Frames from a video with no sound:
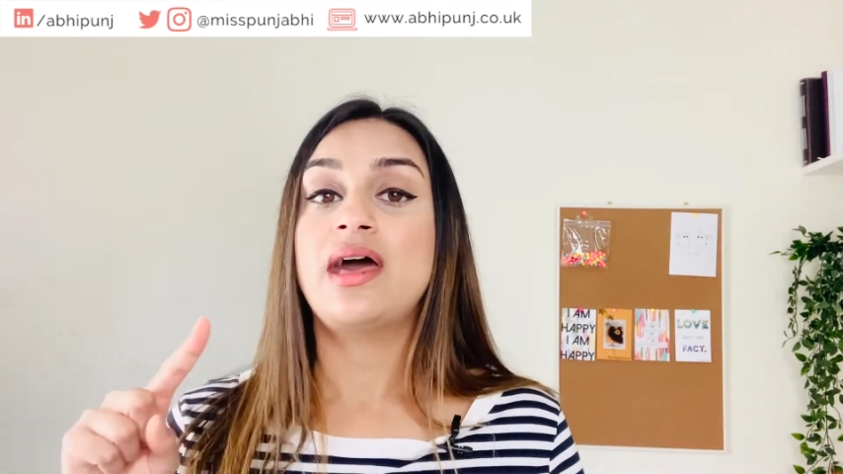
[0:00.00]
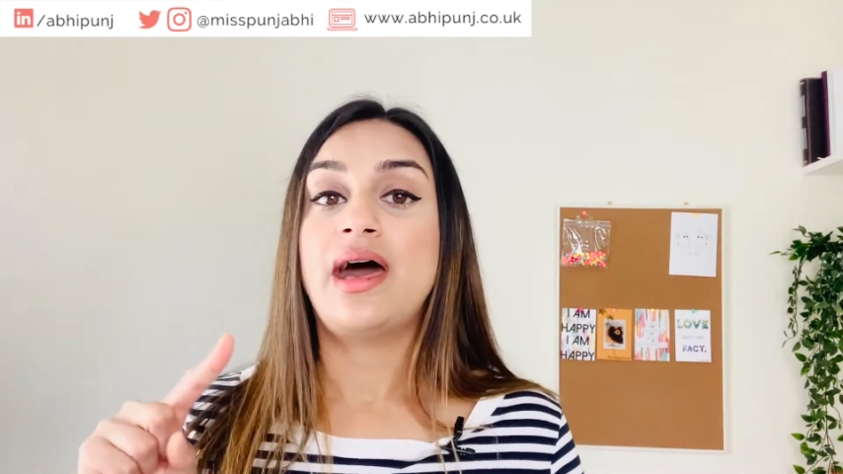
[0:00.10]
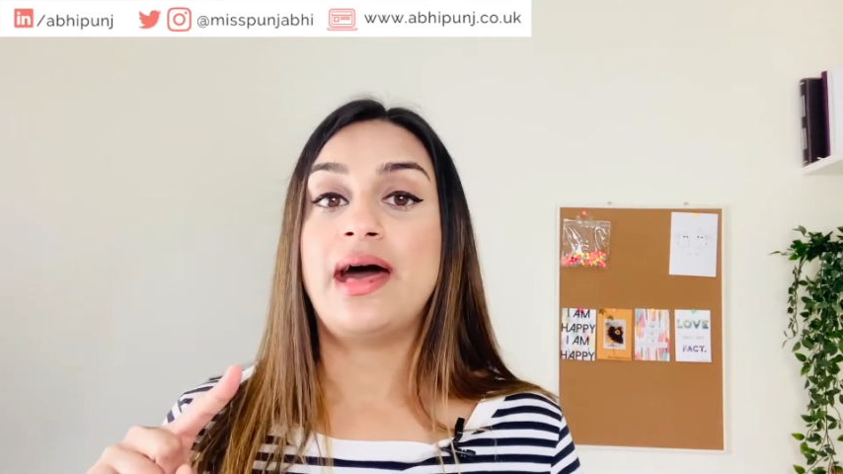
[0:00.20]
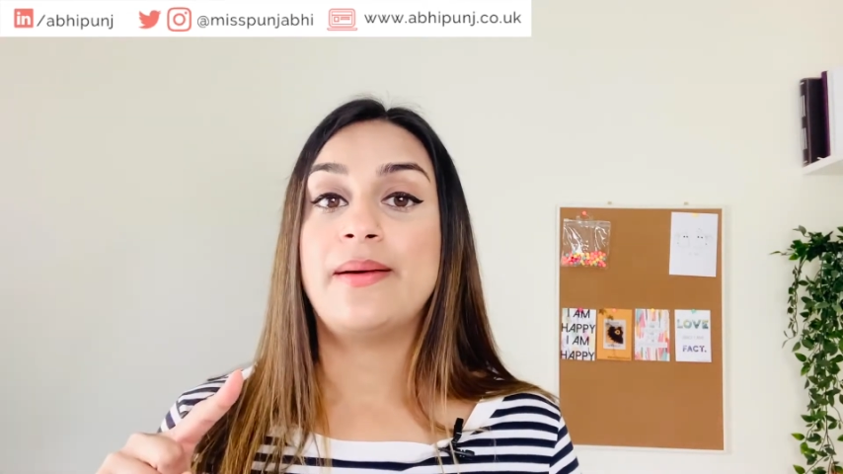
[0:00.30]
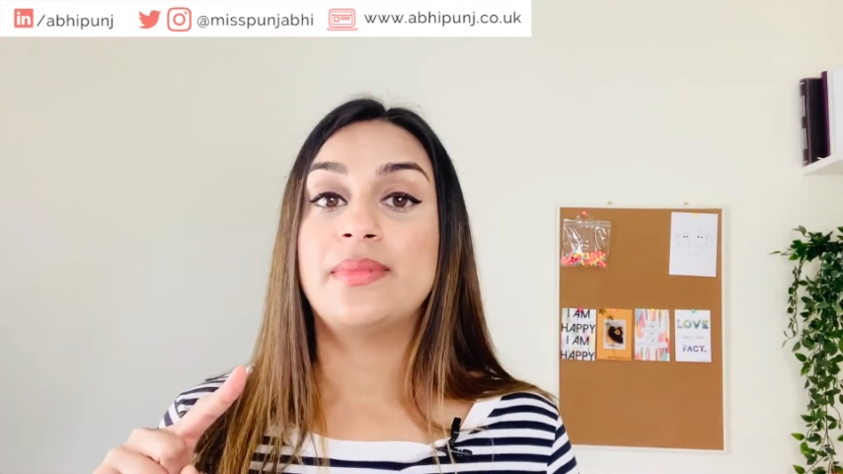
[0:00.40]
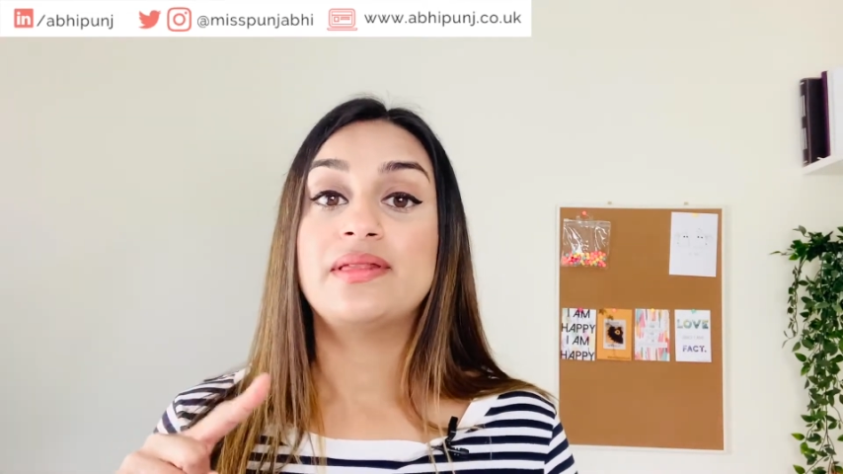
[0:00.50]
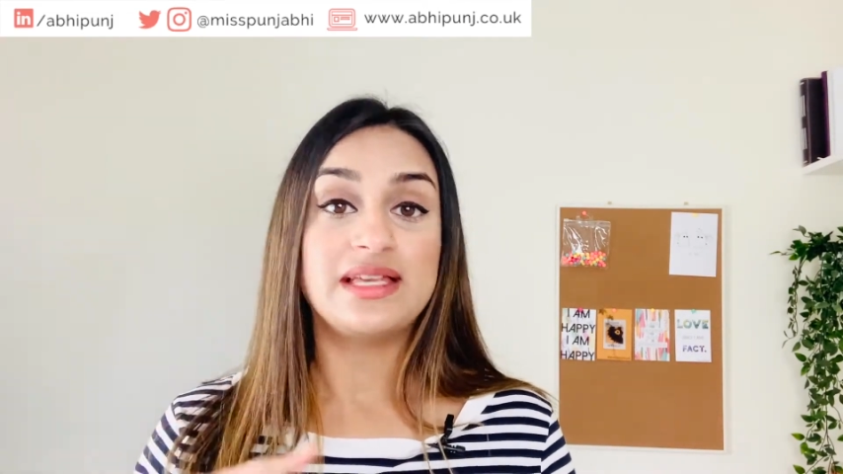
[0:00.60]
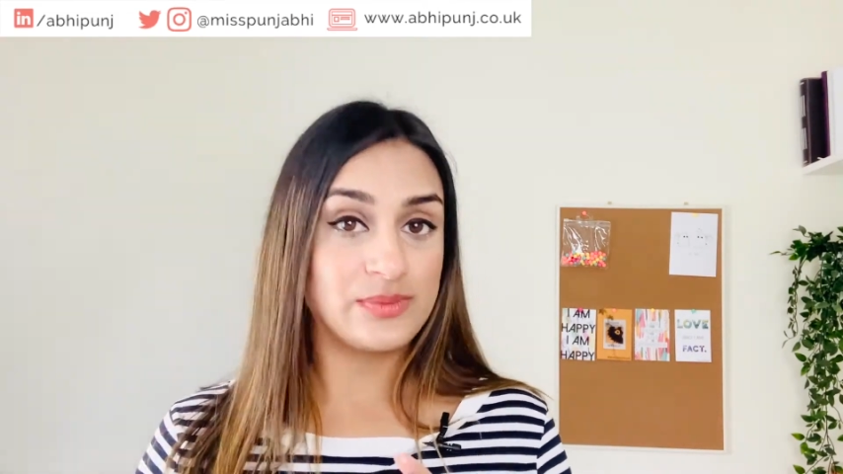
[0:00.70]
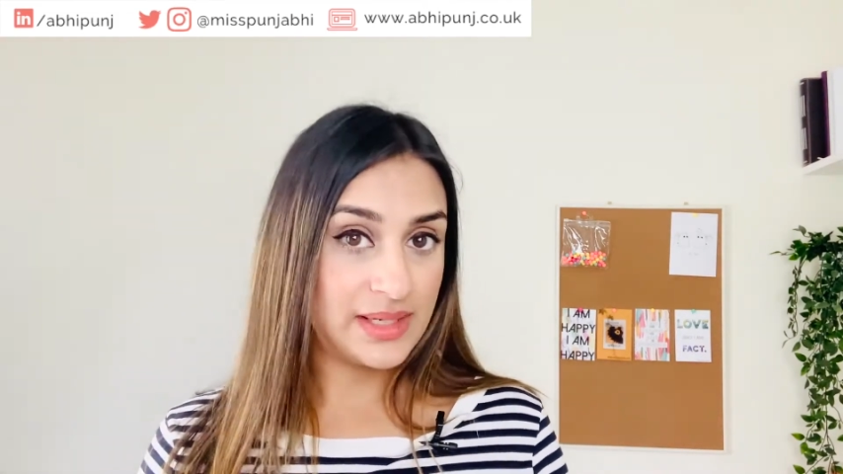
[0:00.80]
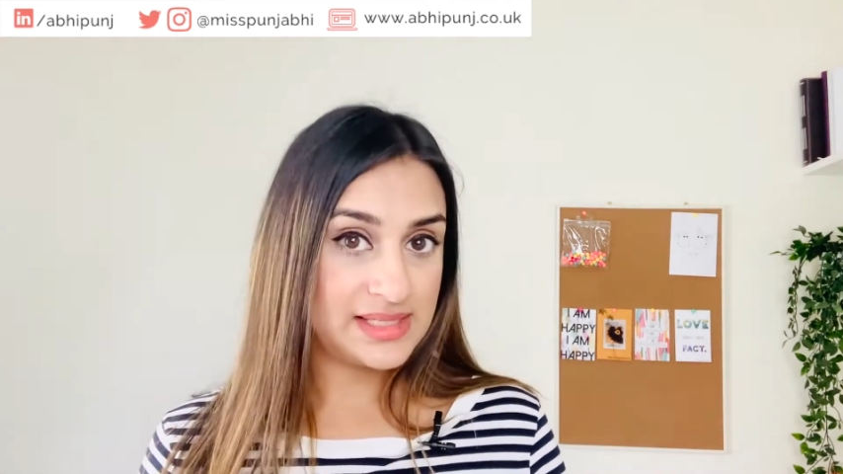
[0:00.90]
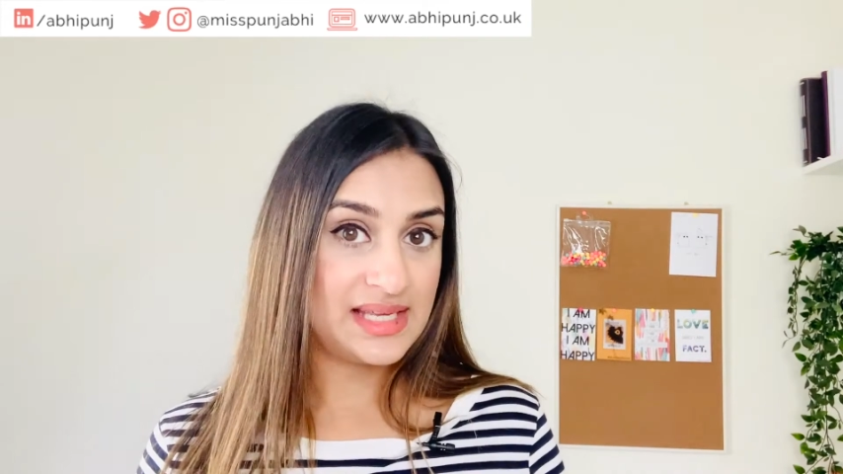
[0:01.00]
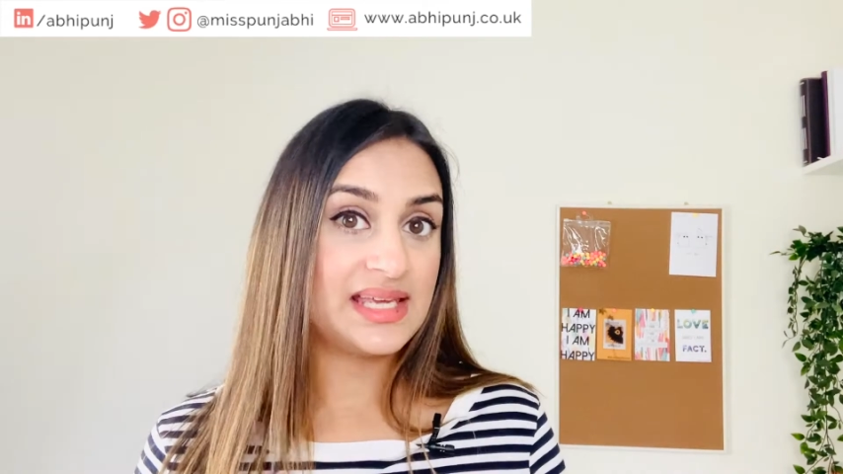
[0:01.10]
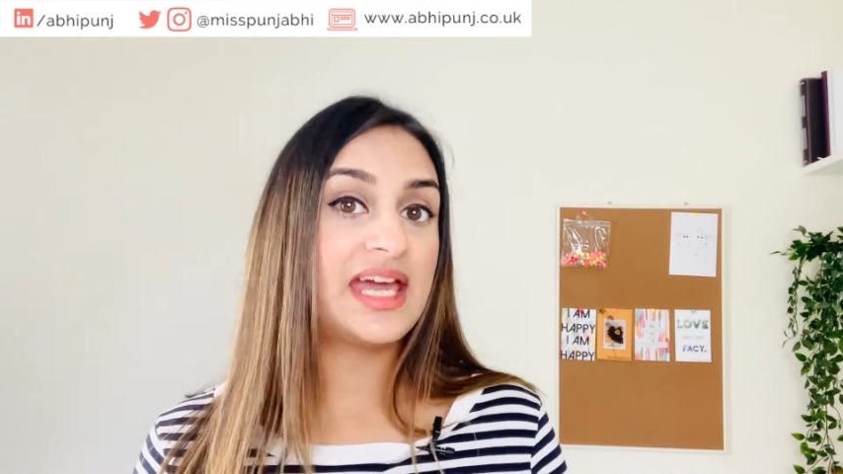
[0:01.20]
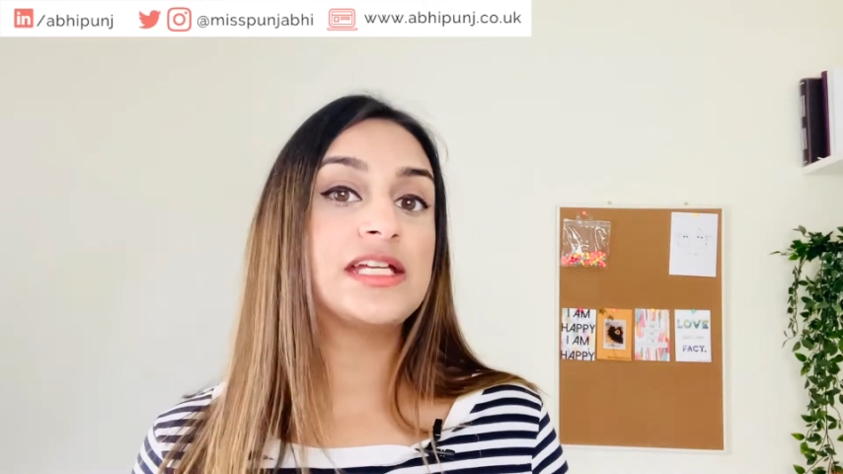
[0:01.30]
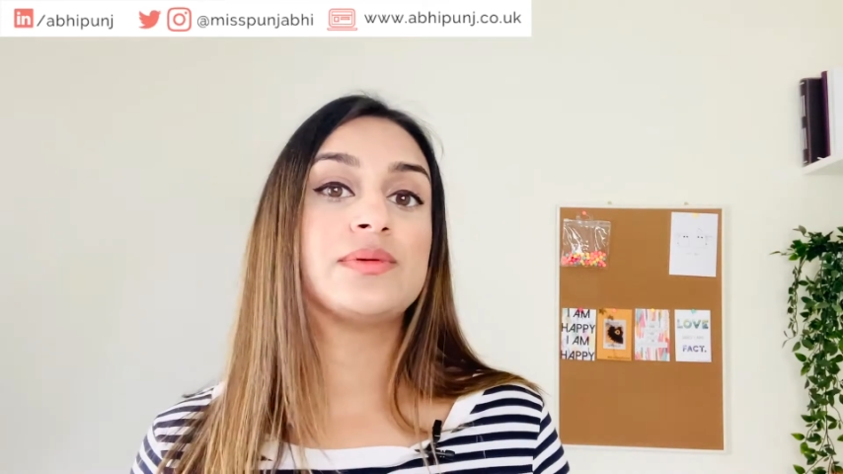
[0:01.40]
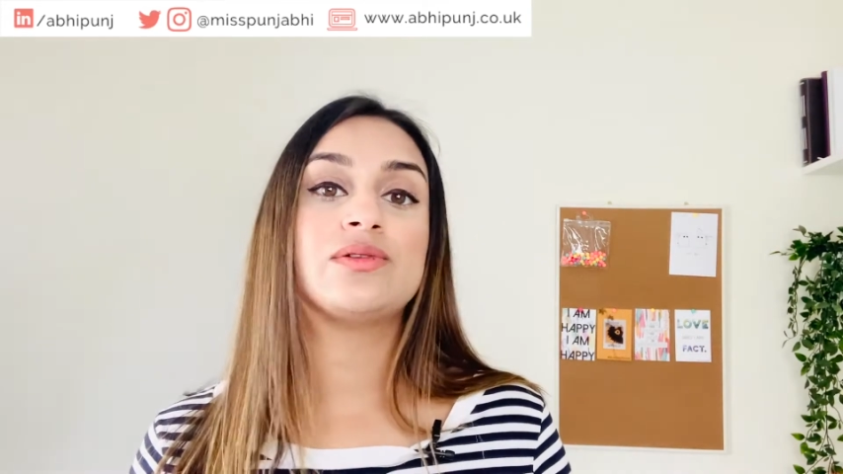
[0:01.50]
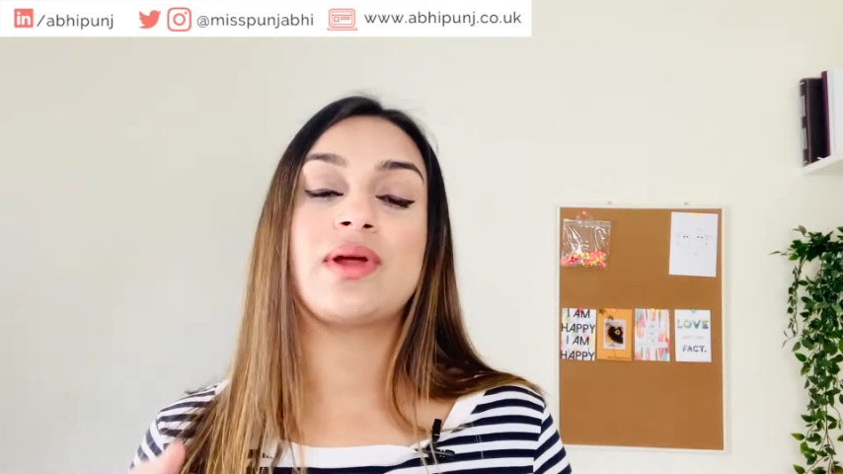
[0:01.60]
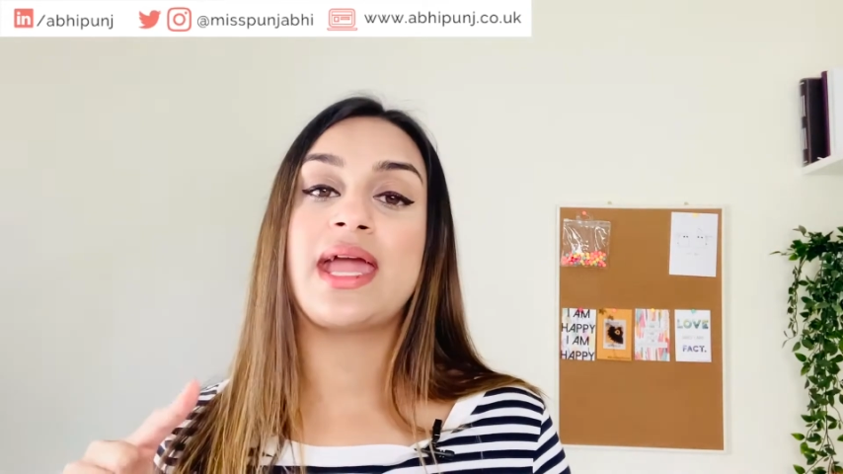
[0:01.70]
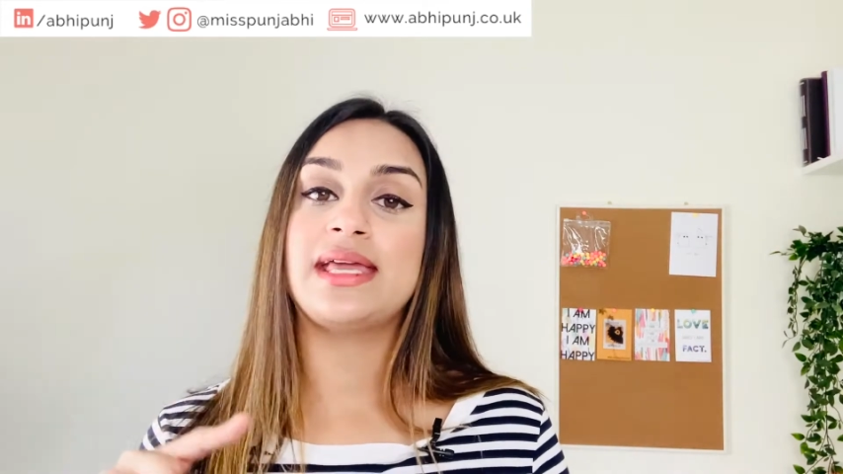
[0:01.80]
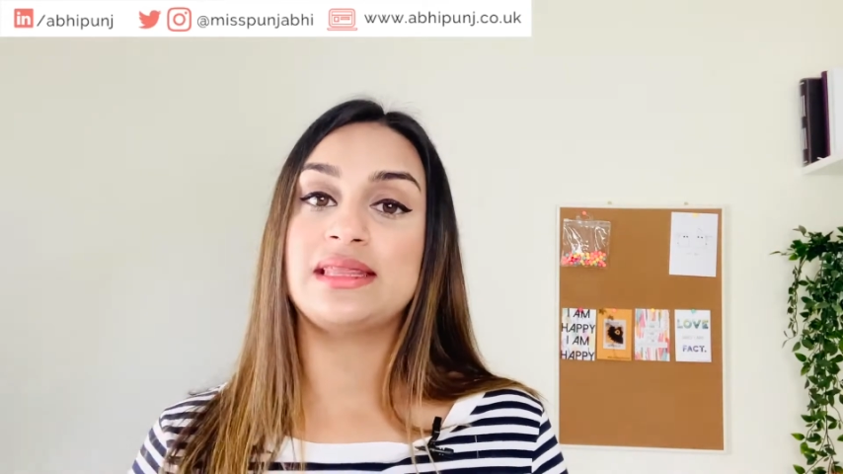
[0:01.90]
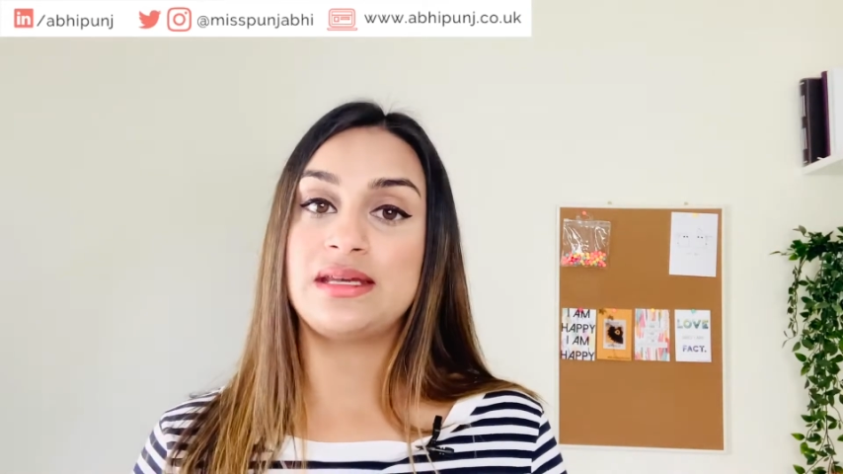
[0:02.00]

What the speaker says: as well as the engagement rate,